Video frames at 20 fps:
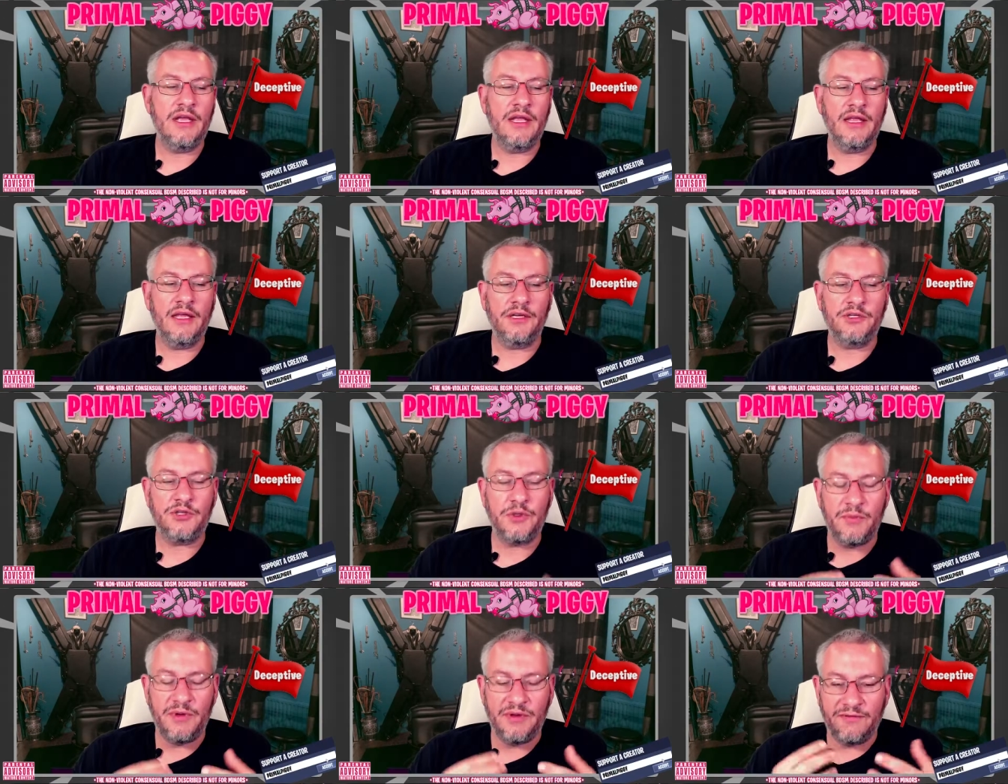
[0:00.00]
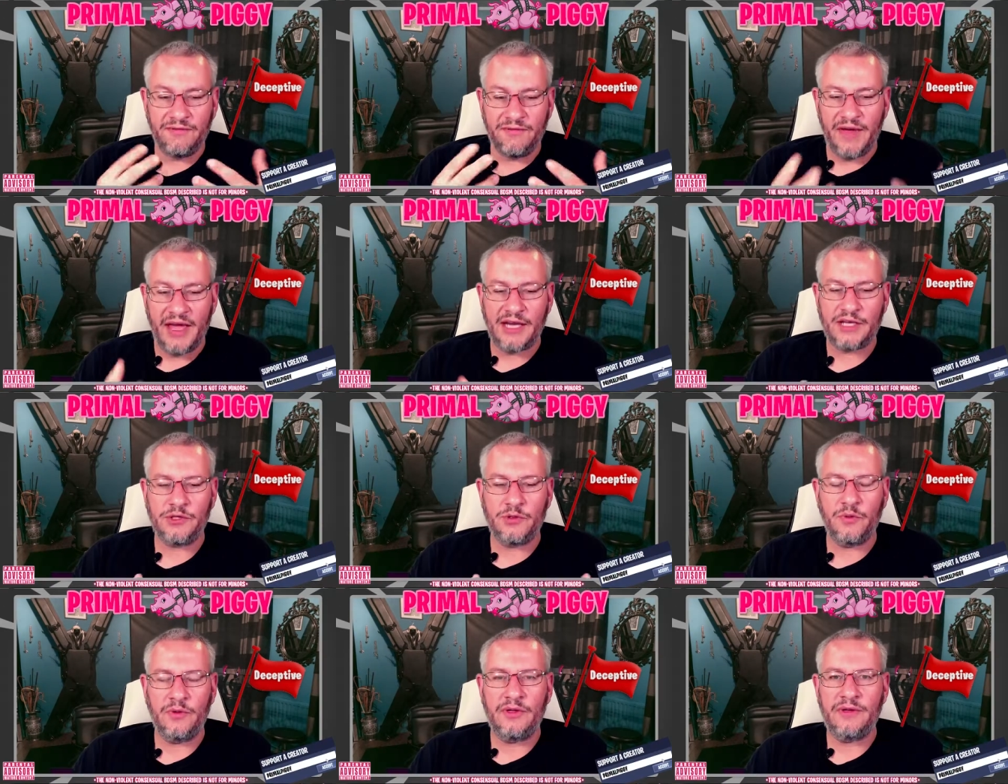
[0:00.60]
It should be
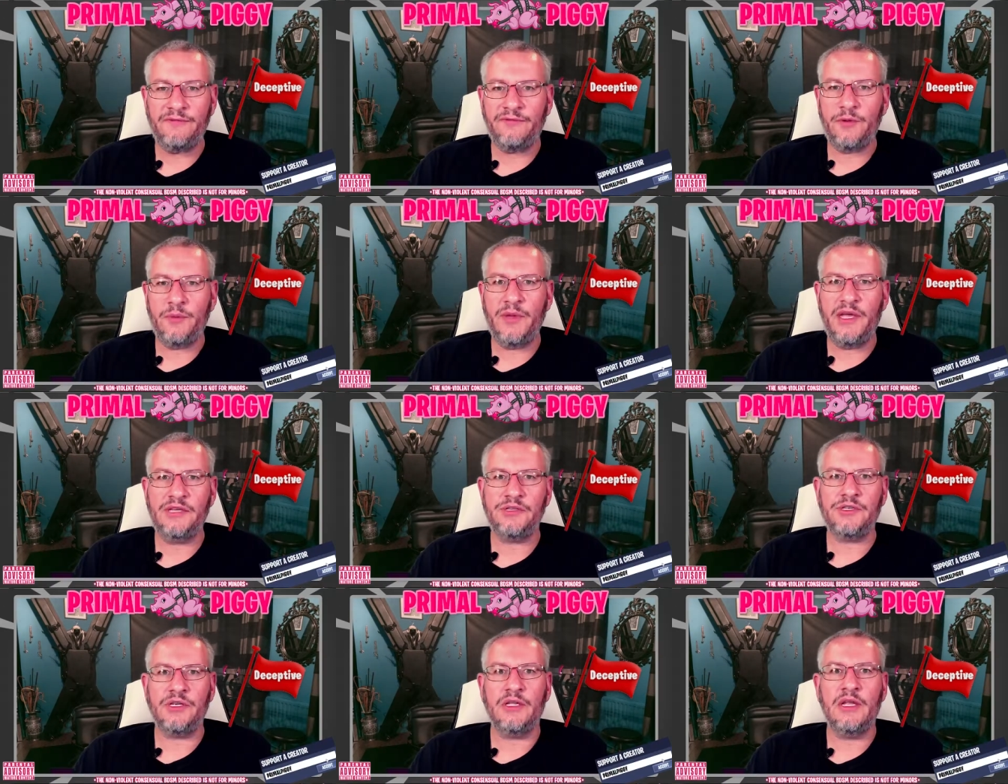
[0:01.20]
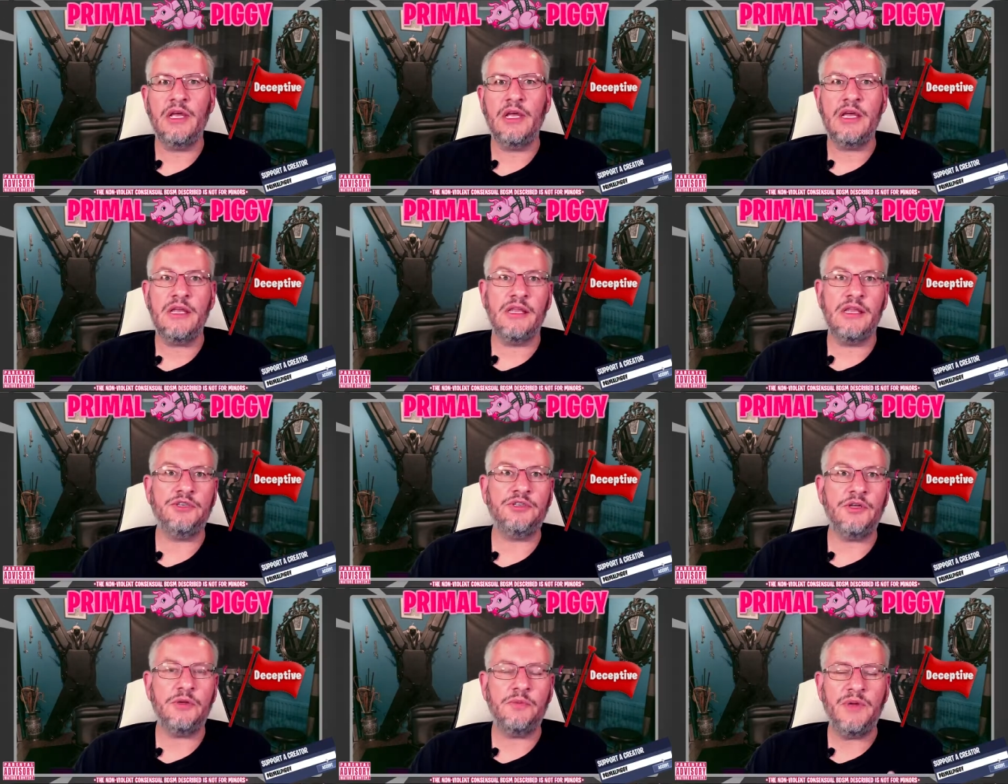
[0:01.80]
factual information. They
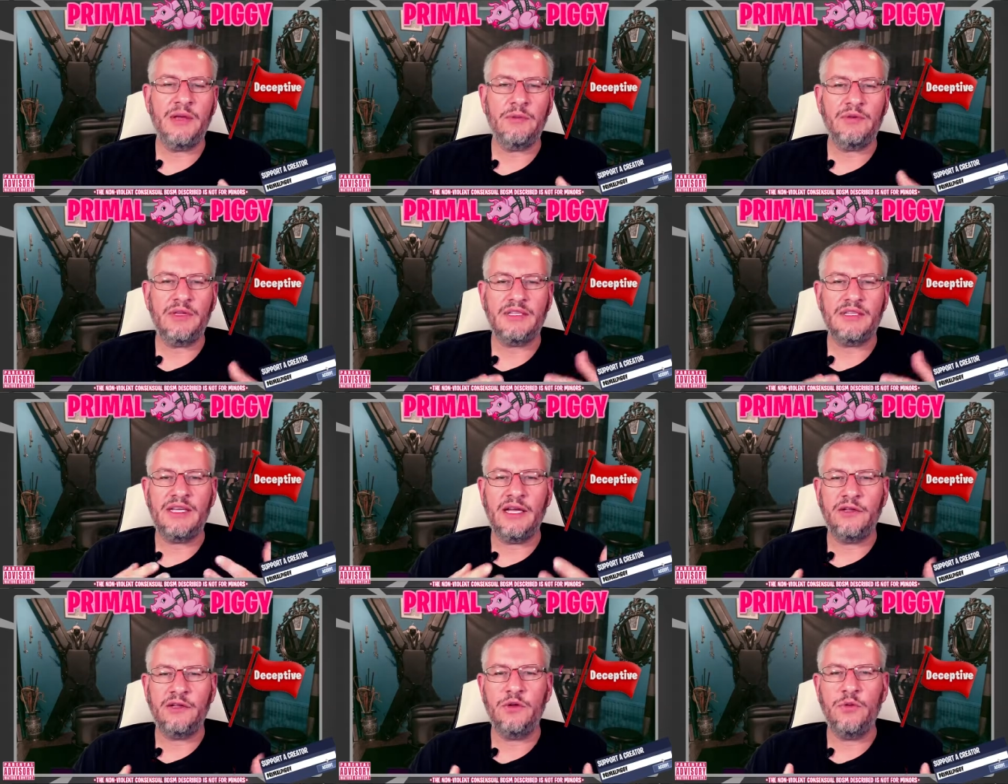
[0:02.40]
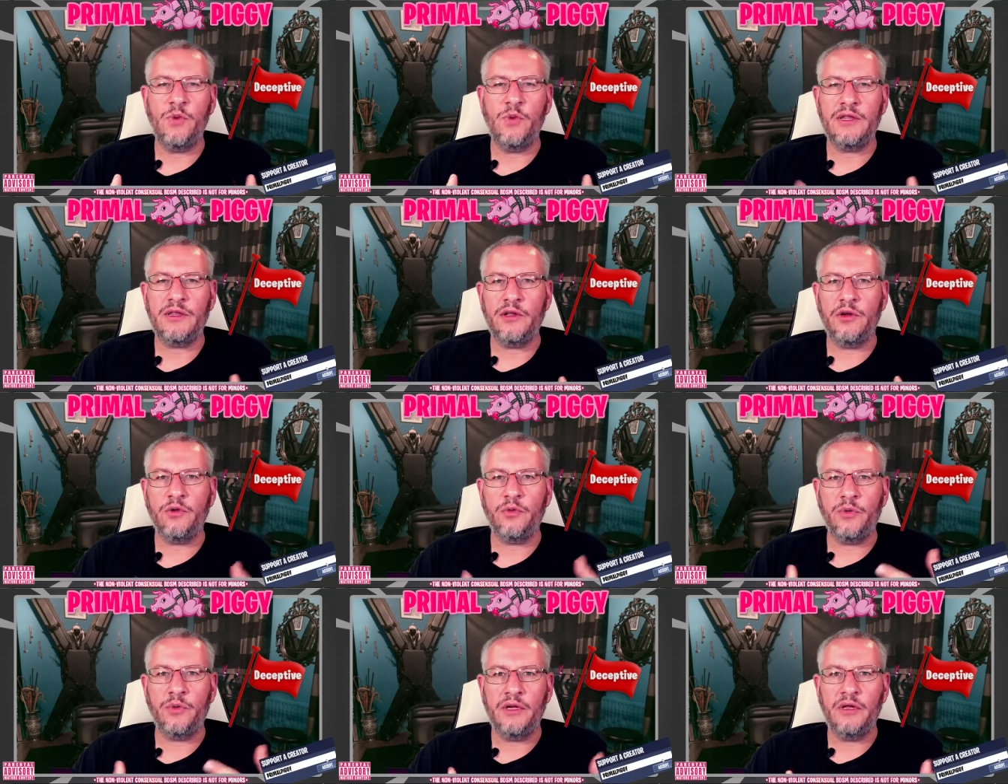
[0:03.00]
should be able to tell you what their
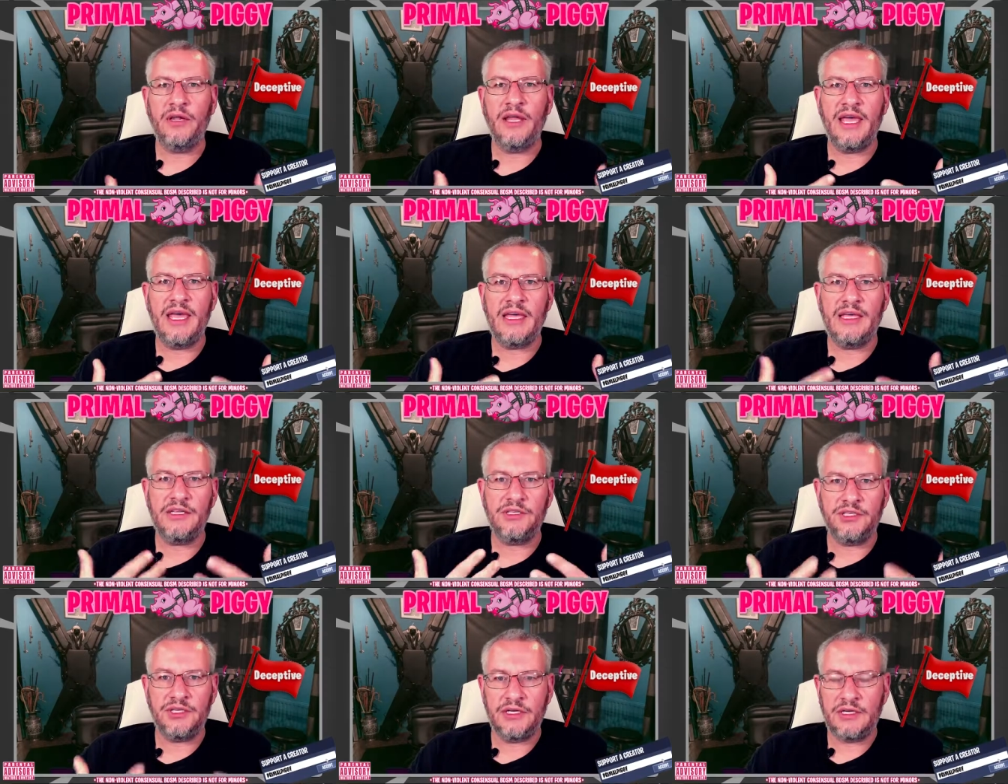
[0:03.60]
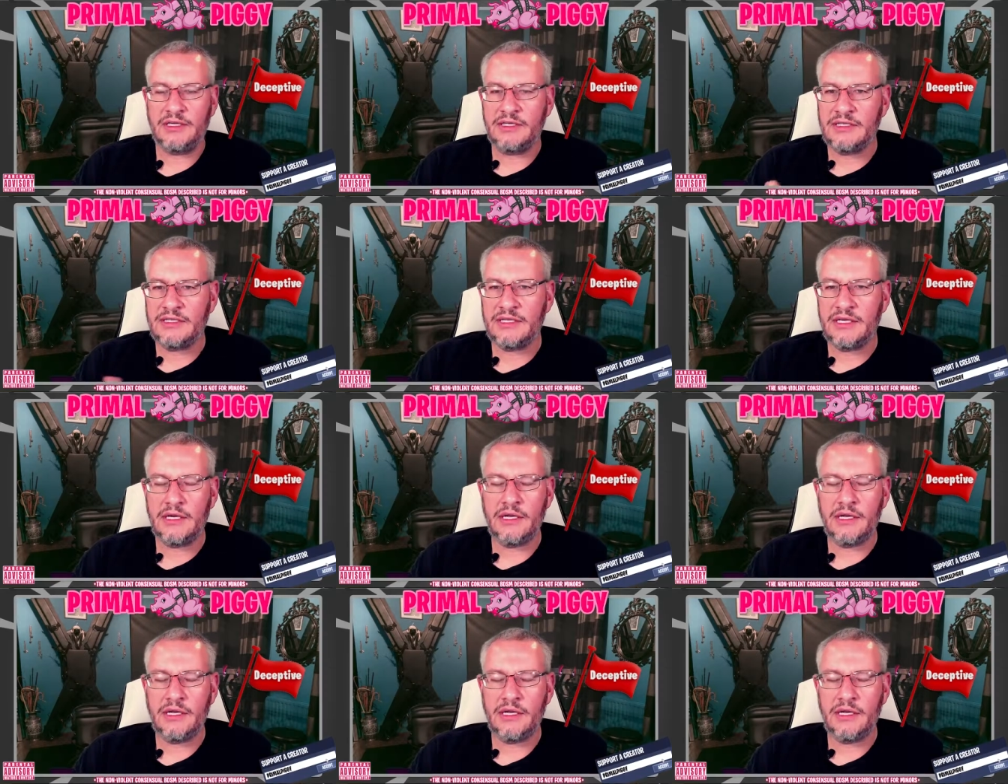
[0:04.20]
real age is.